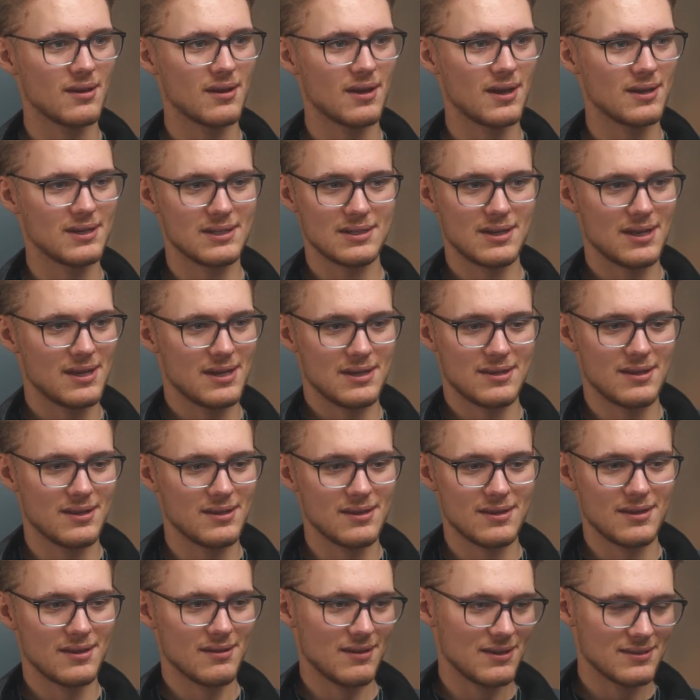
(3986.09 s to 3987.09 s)
And
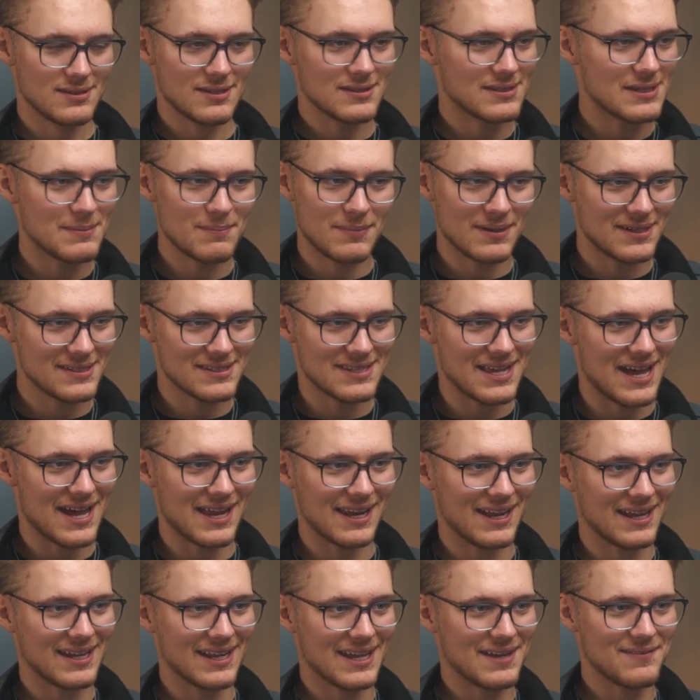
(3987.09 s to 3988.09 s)
it's as simple as
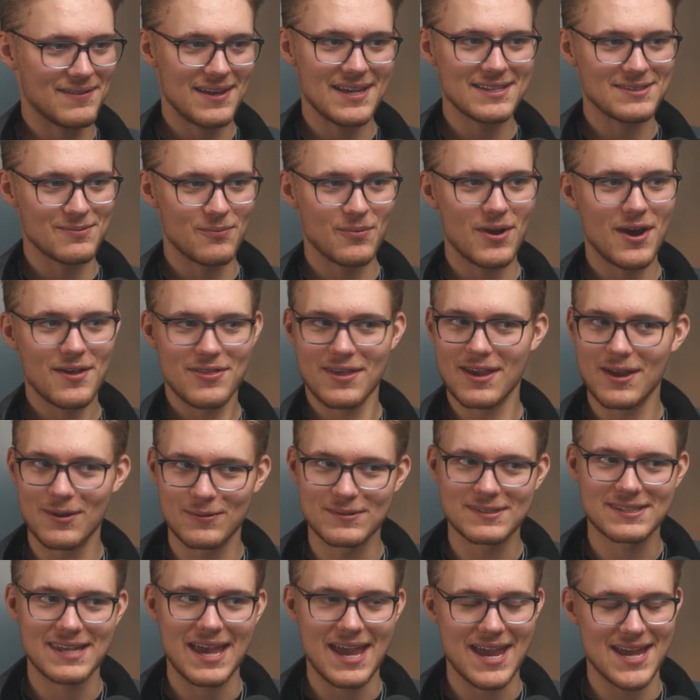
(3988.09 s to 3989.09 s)
that. Like if it isn't worth it,
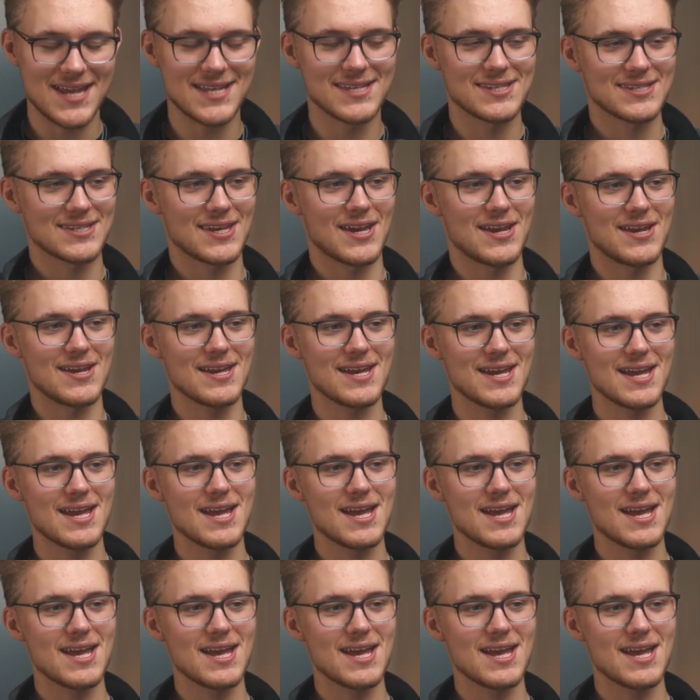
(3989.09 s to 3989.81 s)
he'll say so.